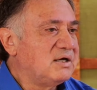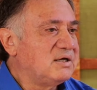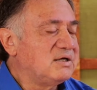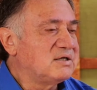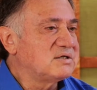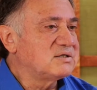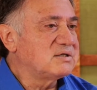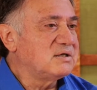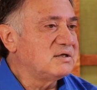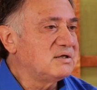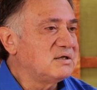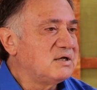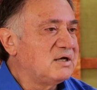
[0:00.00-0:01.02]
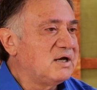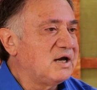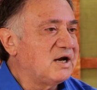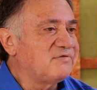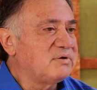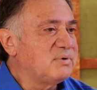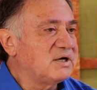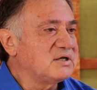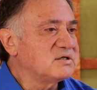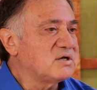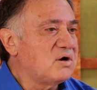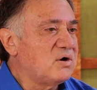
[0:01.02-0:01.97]
Is everybody
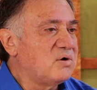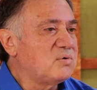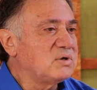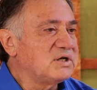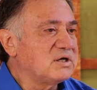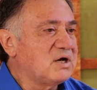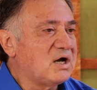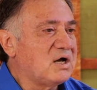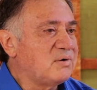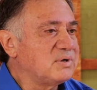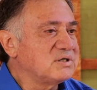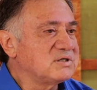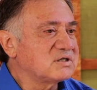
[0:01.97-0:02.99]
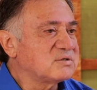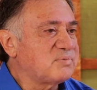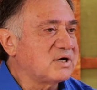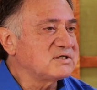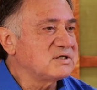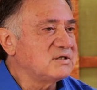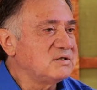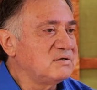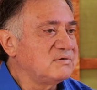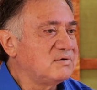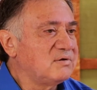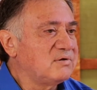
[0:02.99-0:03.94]
is only and always expressing
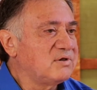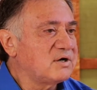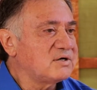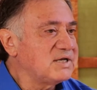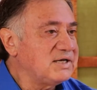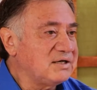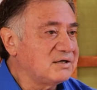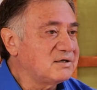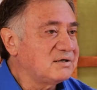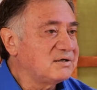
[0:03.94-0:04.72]
their need.